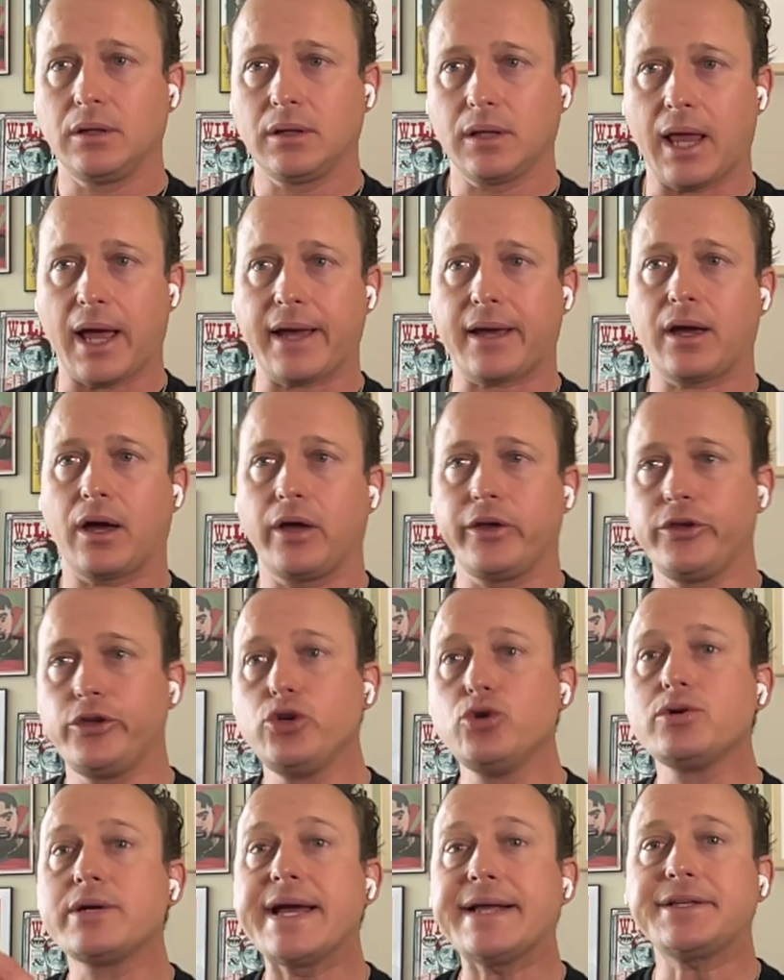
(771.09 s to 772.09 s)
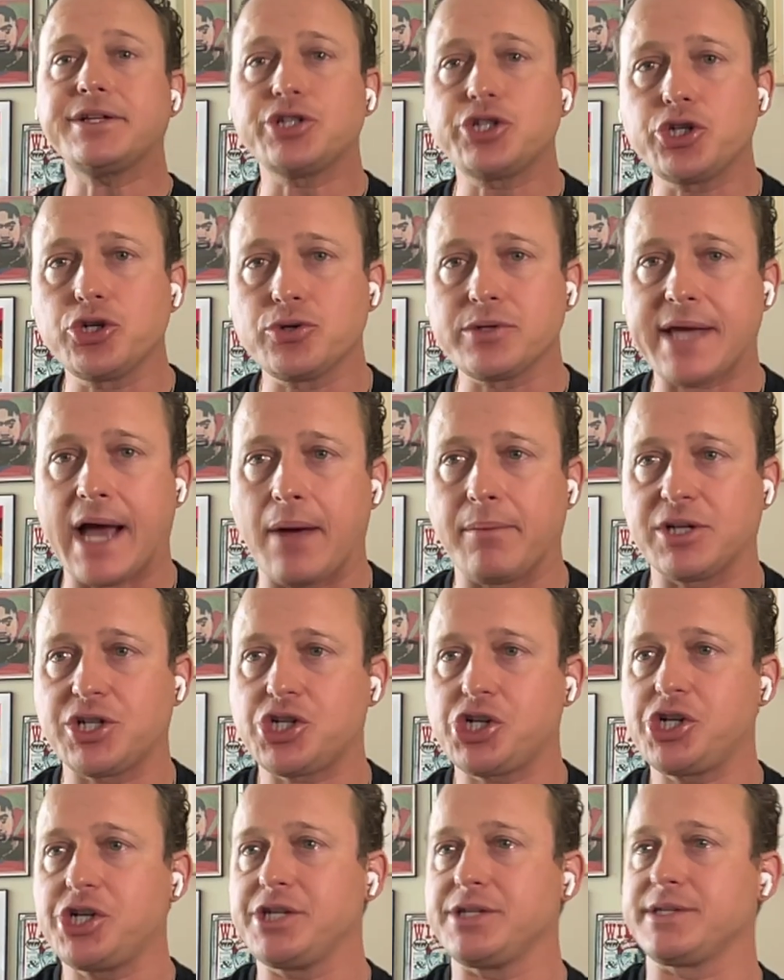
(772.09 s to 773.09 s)
Like you get to choose how
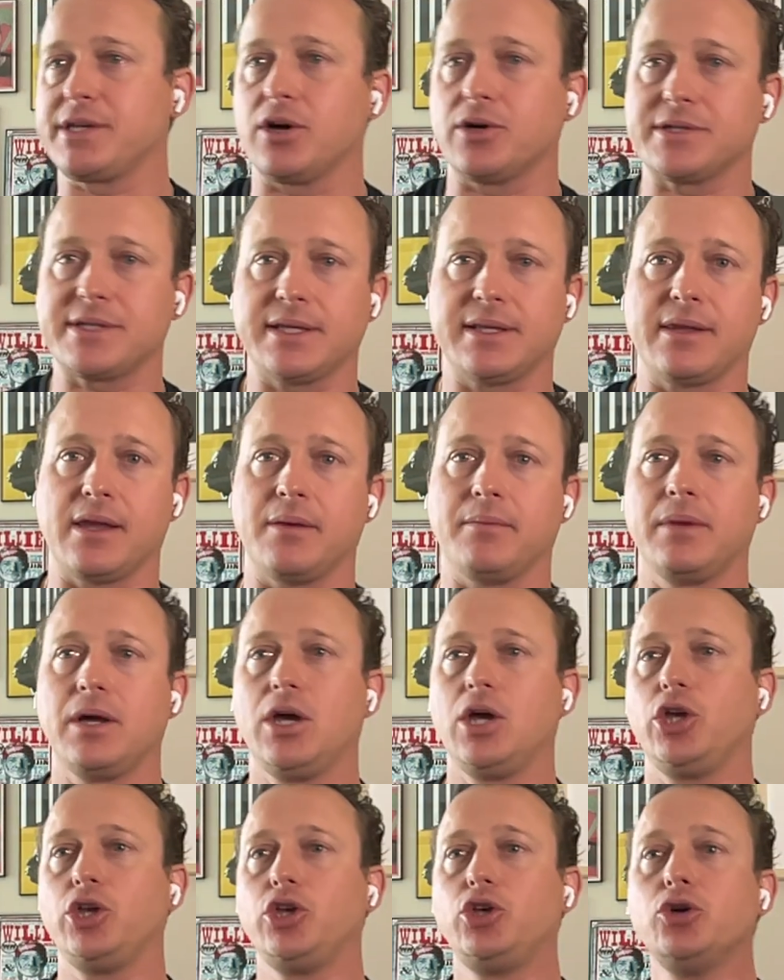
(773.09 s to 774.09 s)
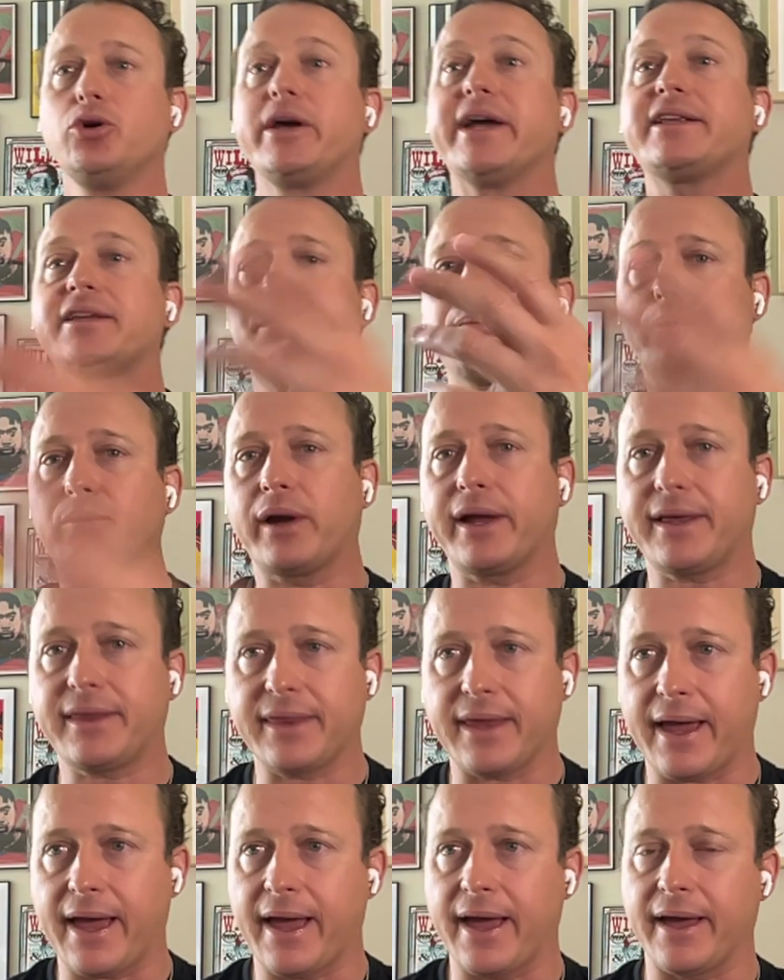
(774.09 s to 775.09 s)
much cheese goes in them. You get to break
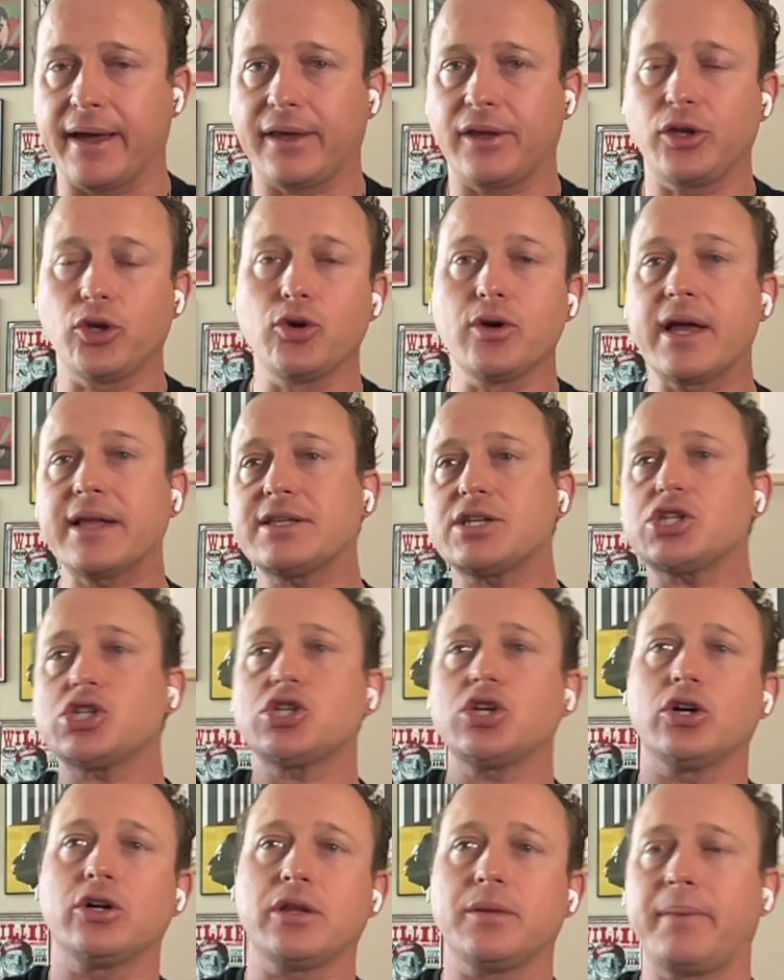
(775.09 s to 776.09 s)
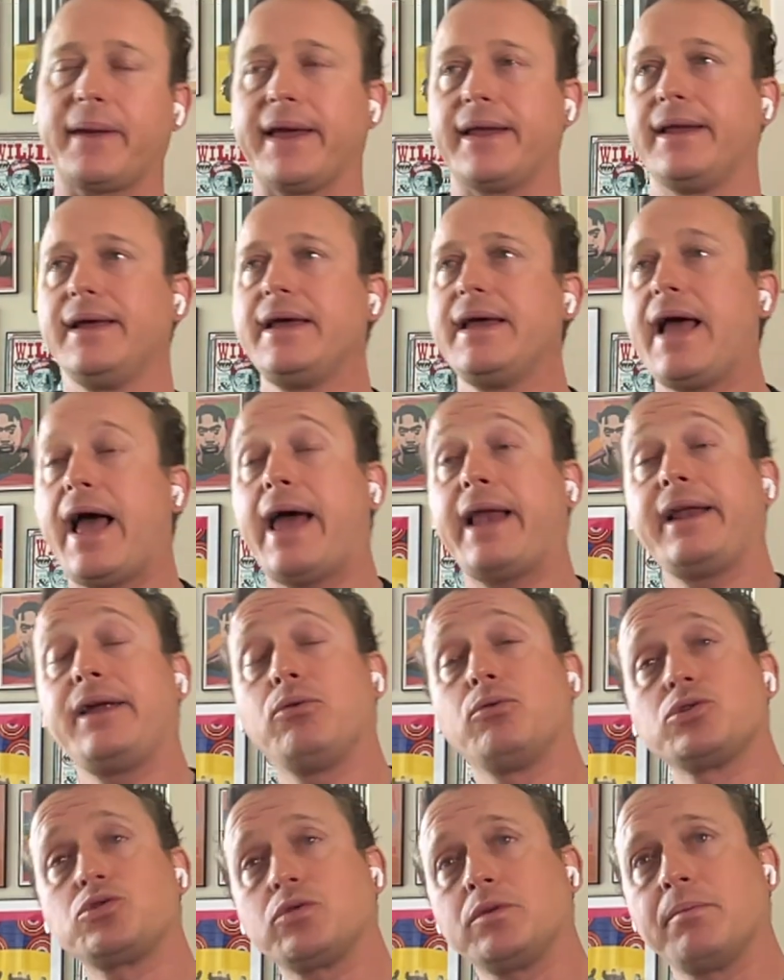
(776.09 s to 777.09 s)
the egg. You get to stir the pan. And
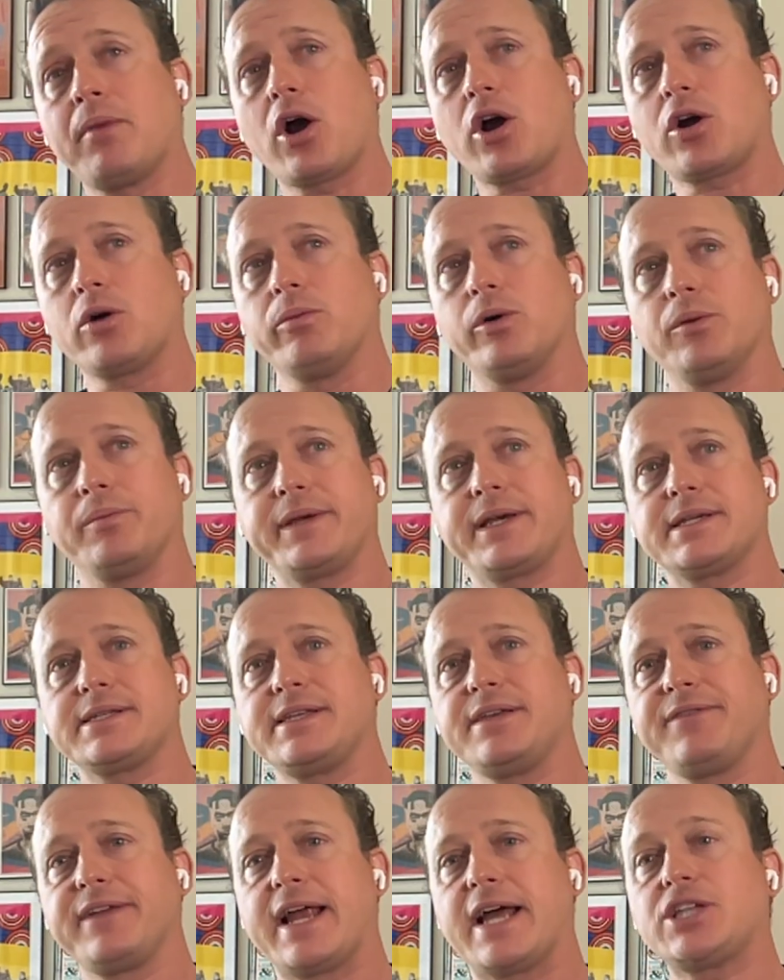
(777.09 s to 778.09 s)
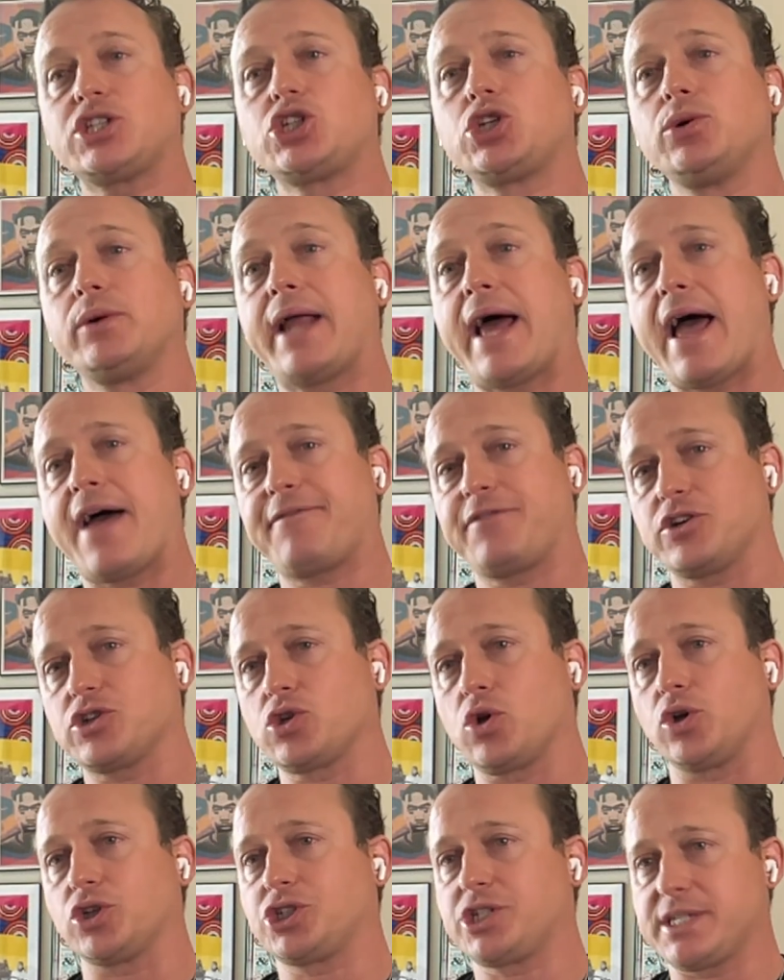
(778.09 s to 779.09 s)
it was remarkable because even at 2.5
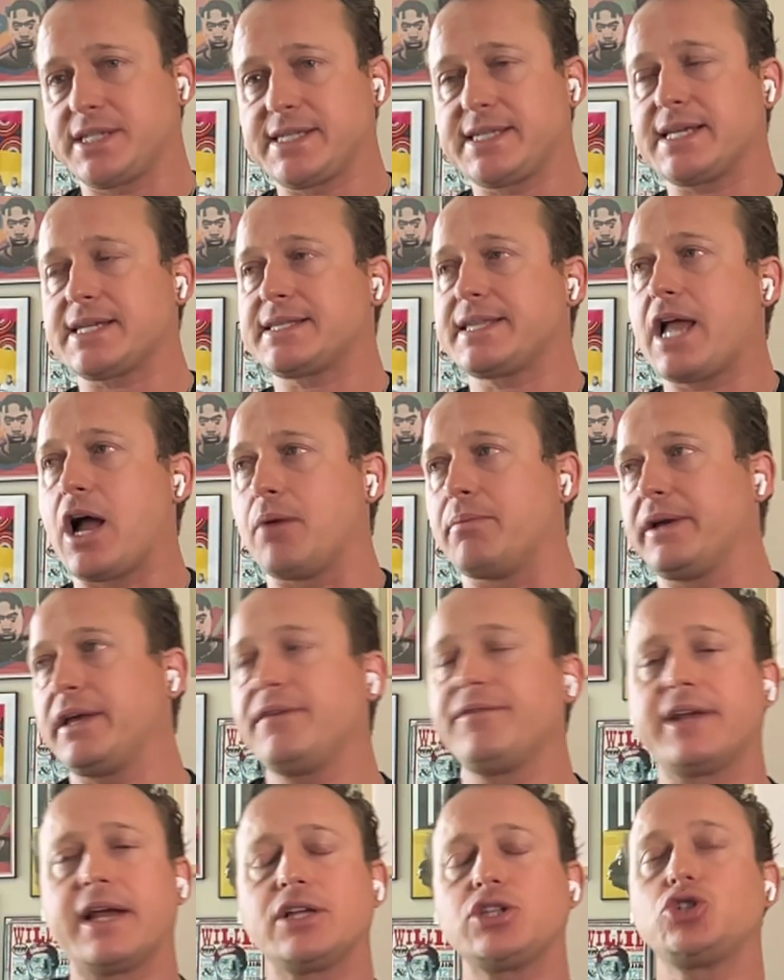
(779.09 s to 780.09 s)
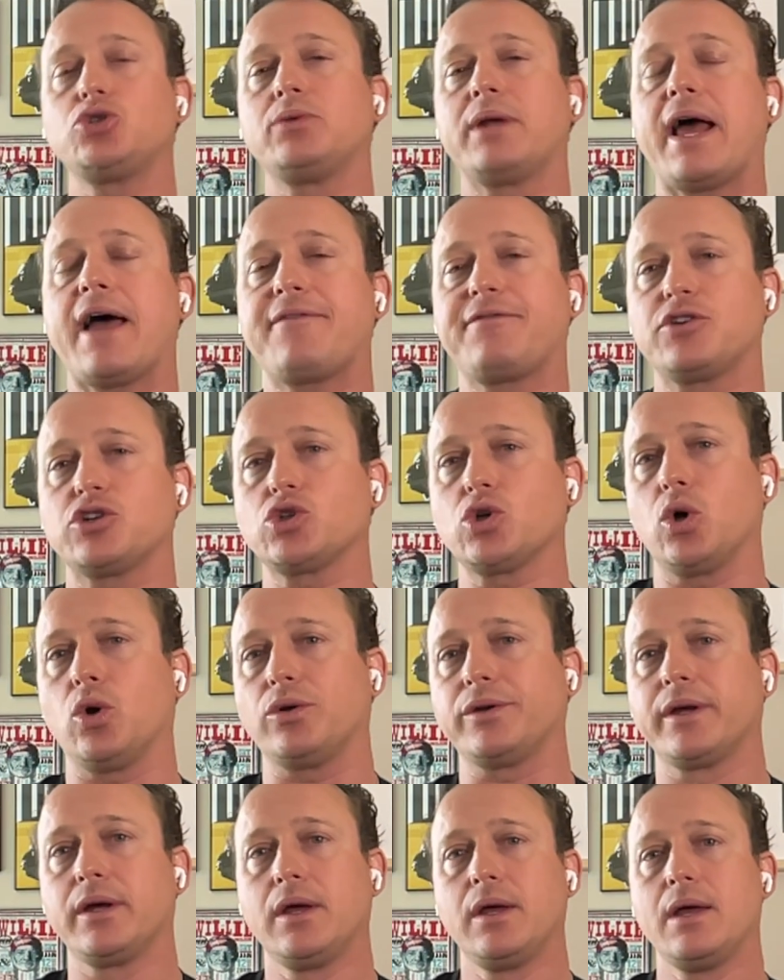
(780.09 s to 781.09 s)
years old, she's 6 now, but even at 2.5 years
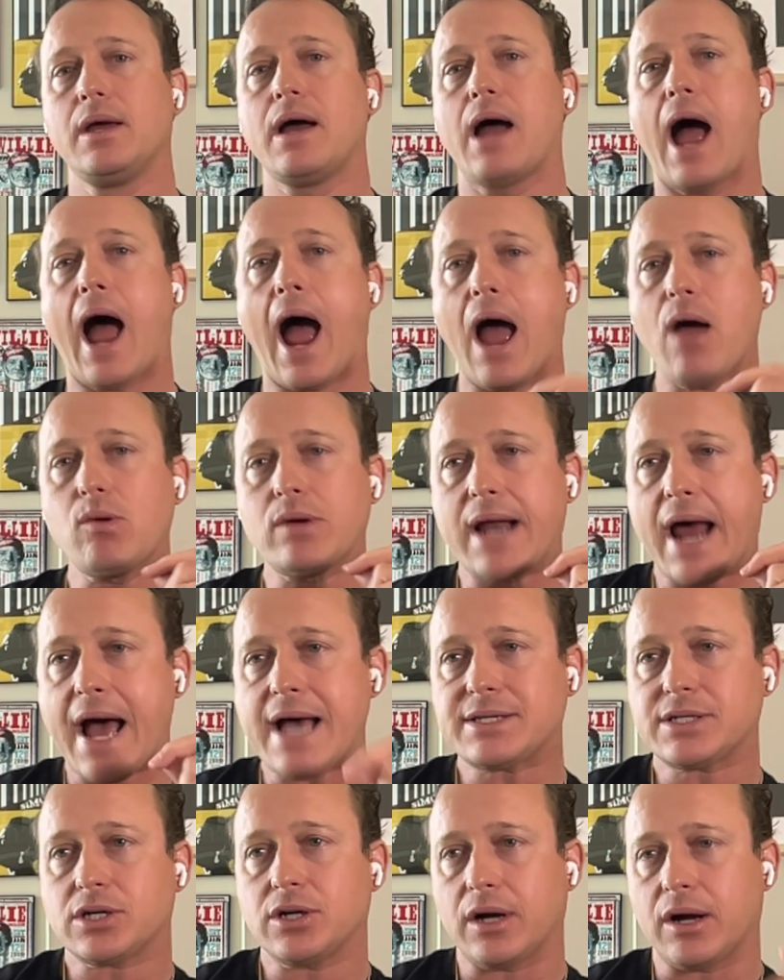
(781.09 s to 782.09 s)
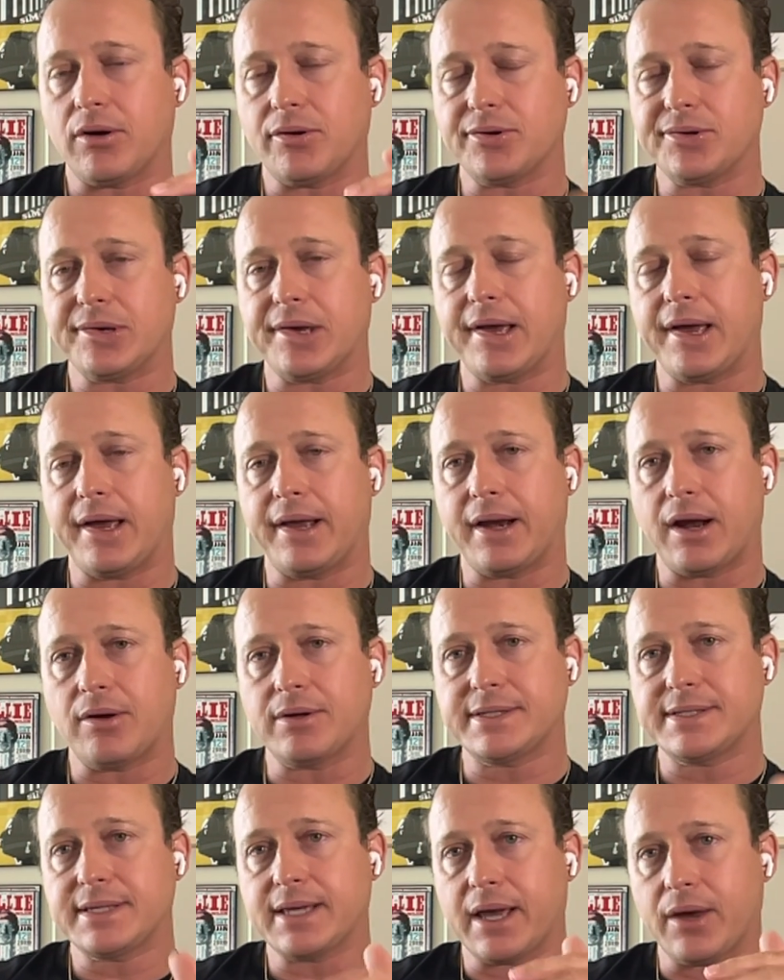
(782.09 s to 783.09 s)
old, I would ask her, and I would